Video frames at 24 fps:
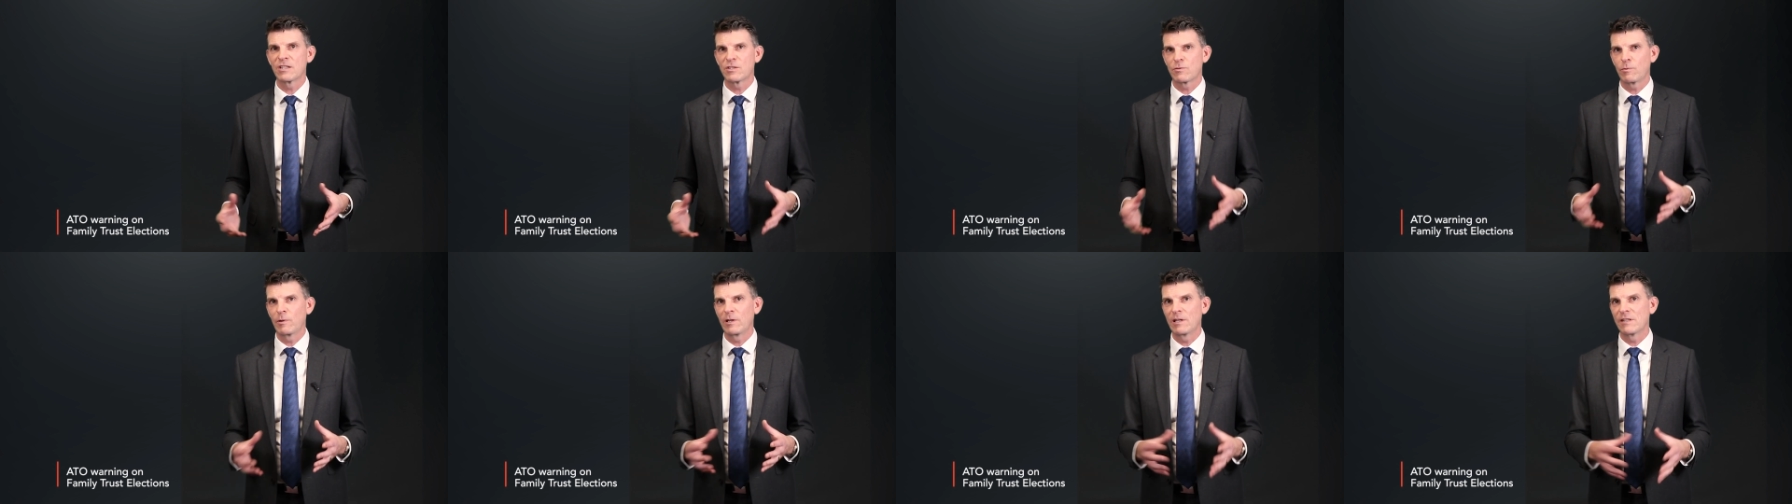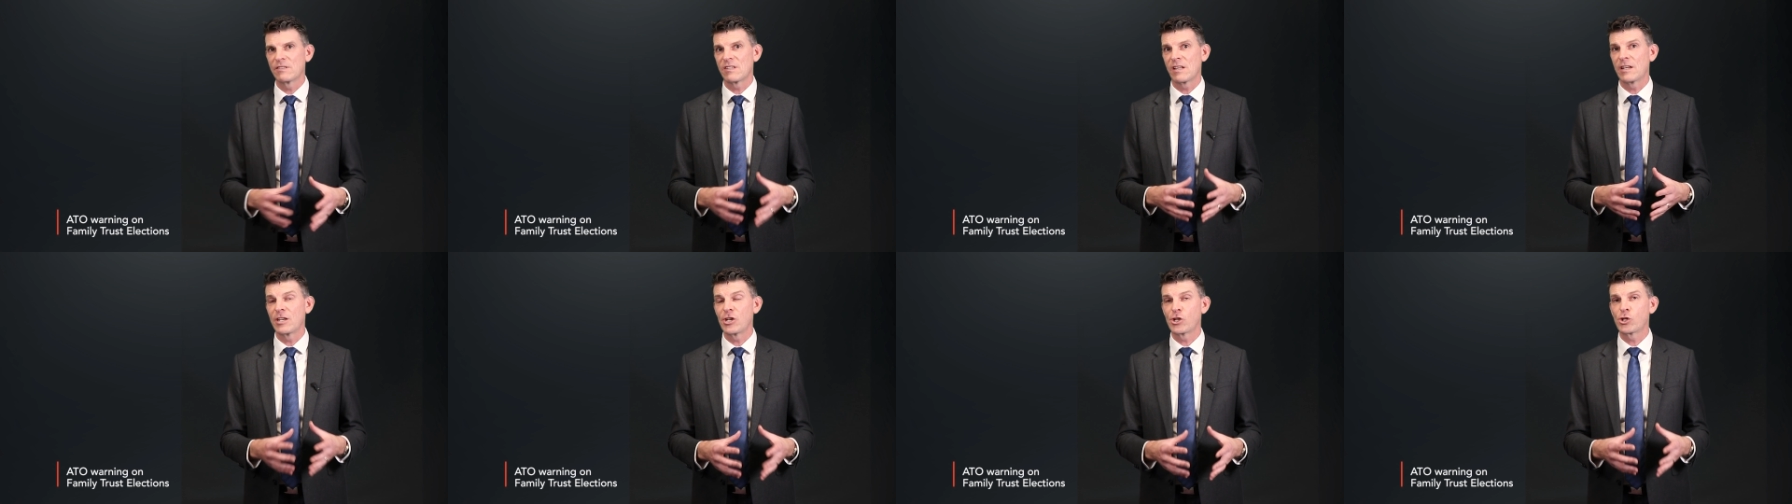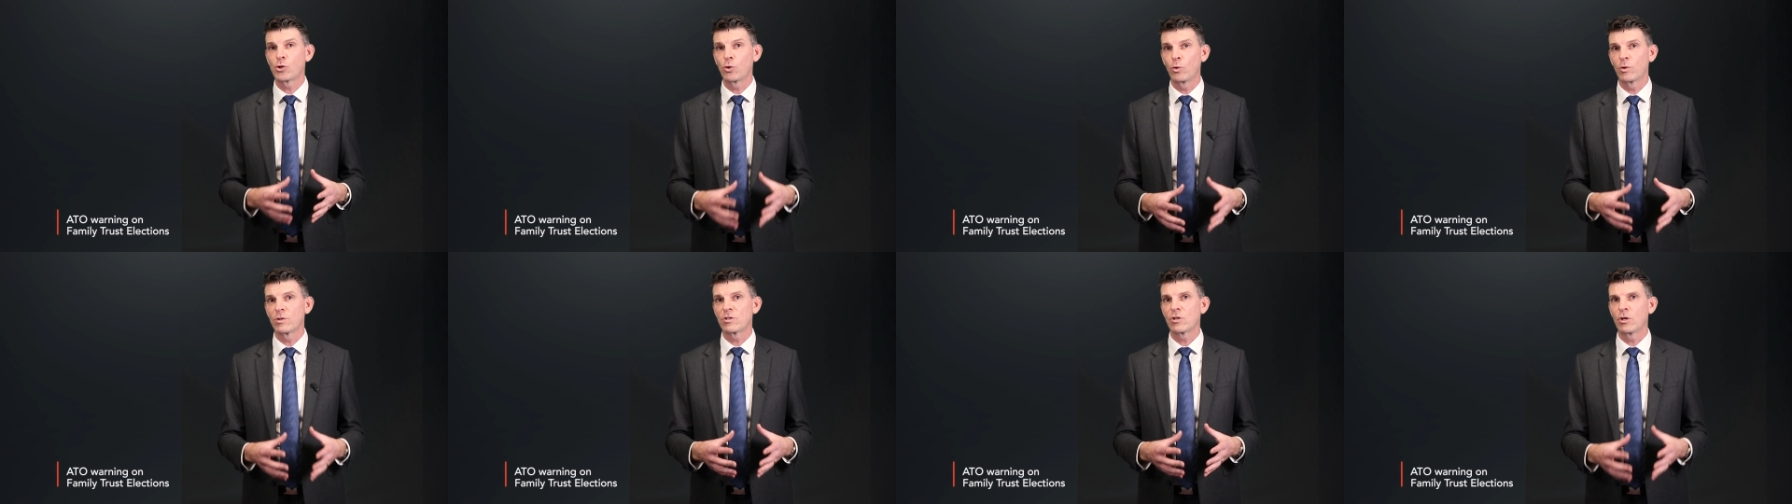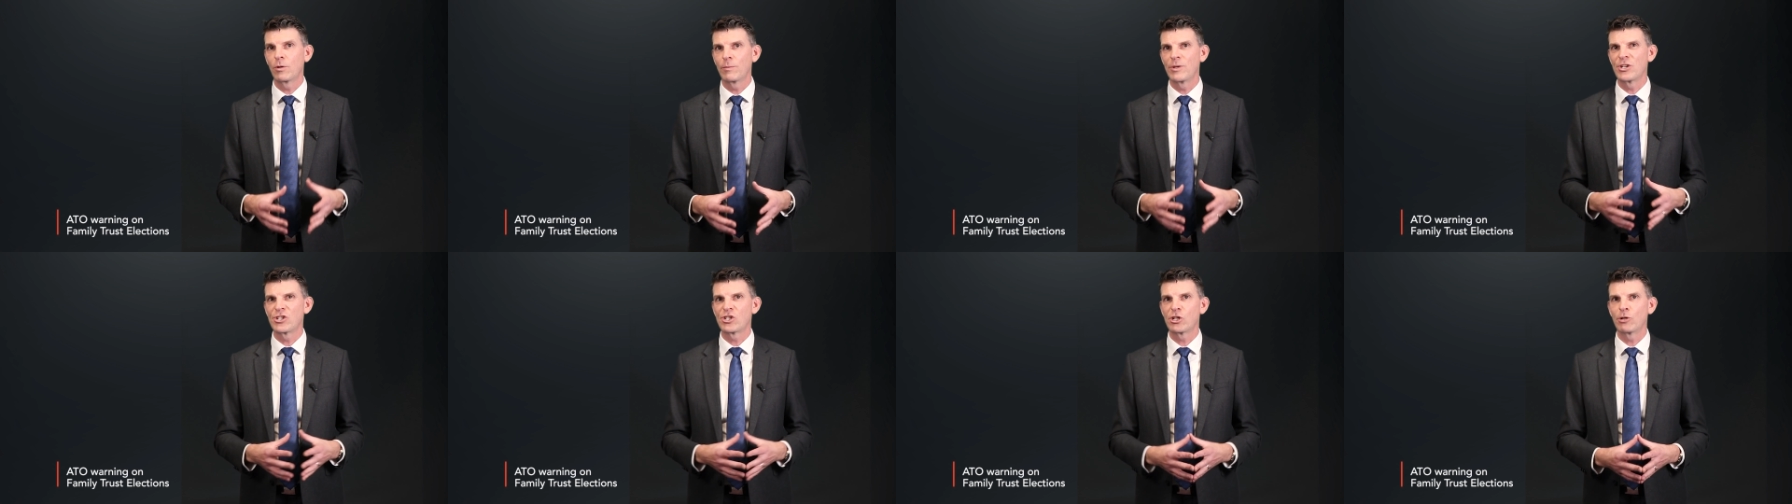as well as any
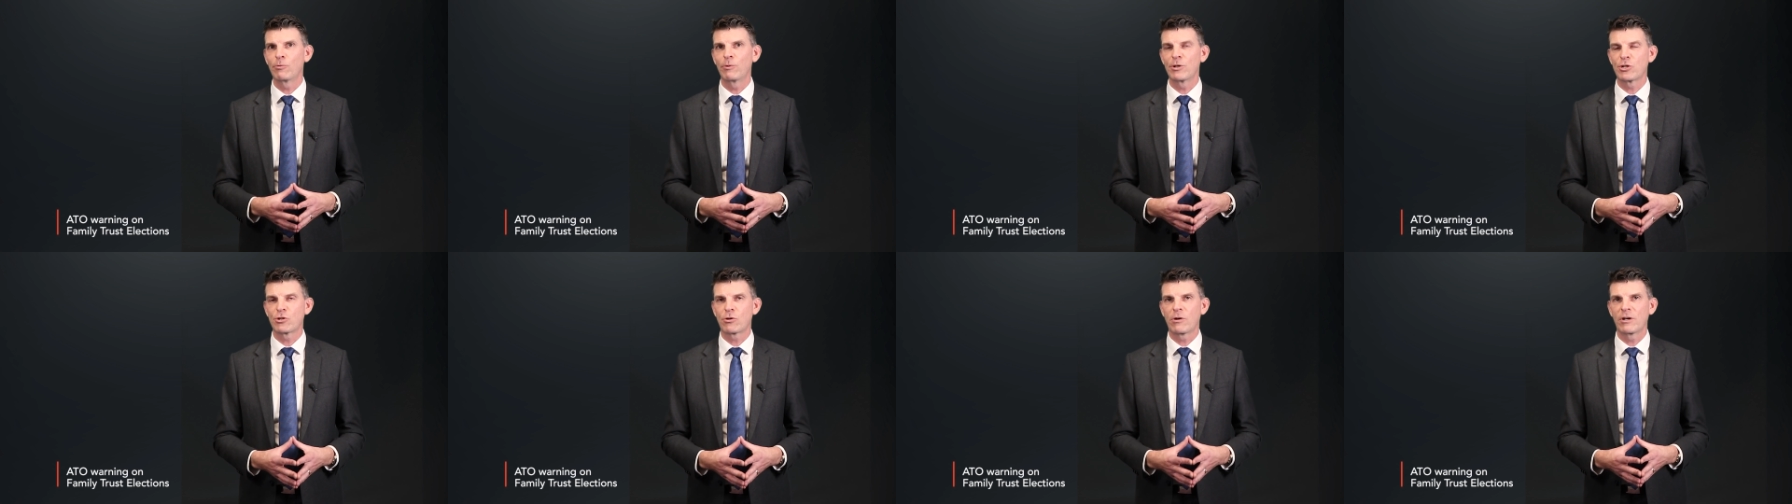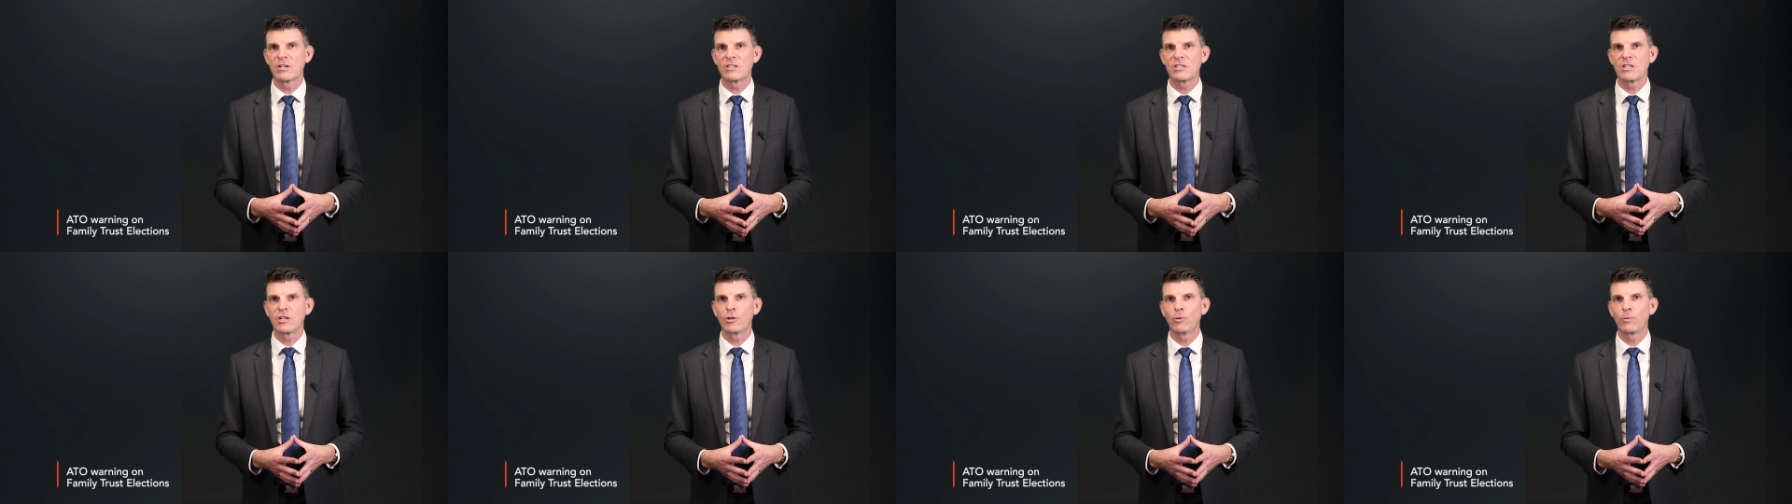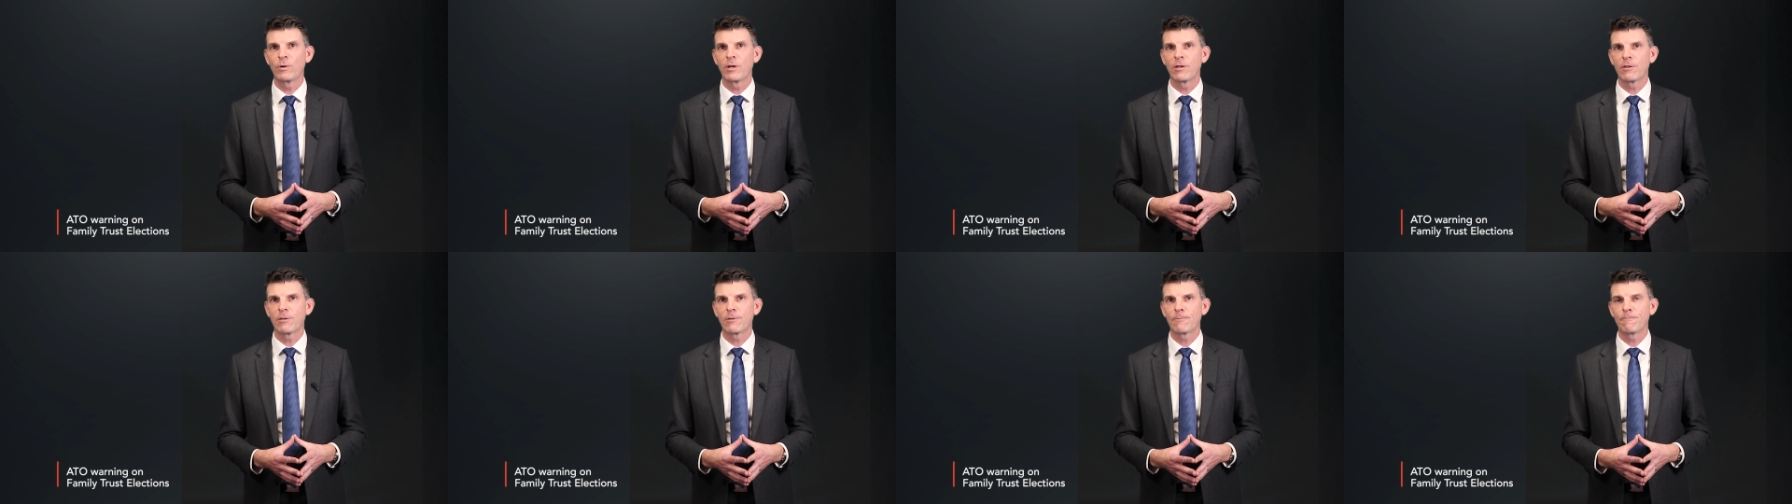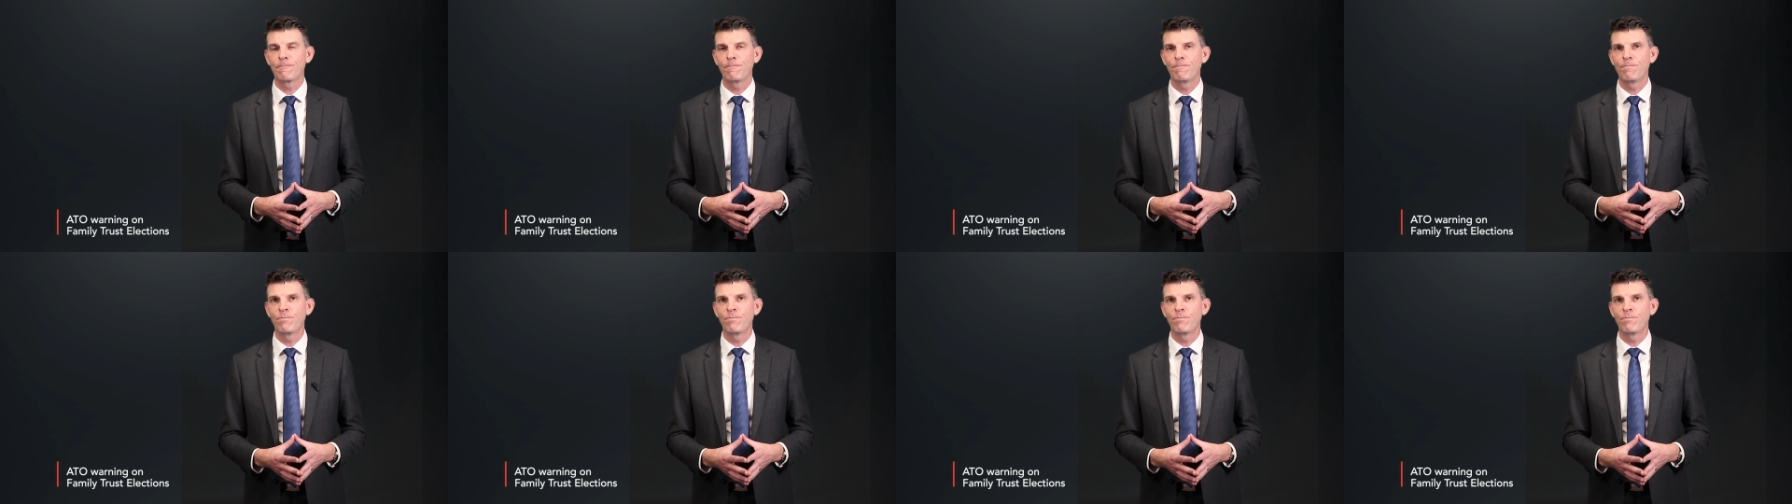short-term issue we're trying to deal with.